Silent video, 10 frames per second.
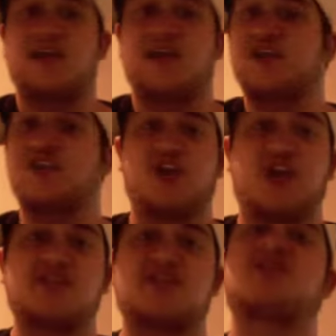It's
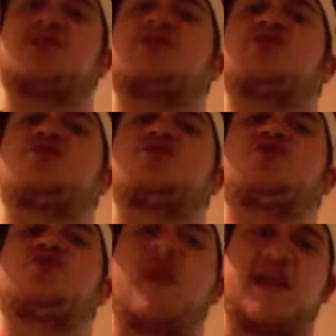just
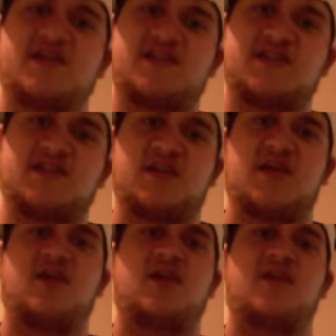to race.
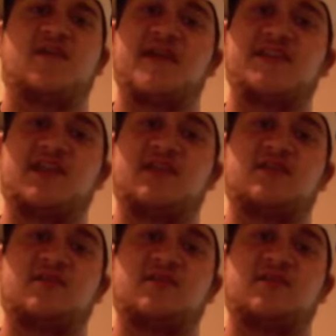That's it.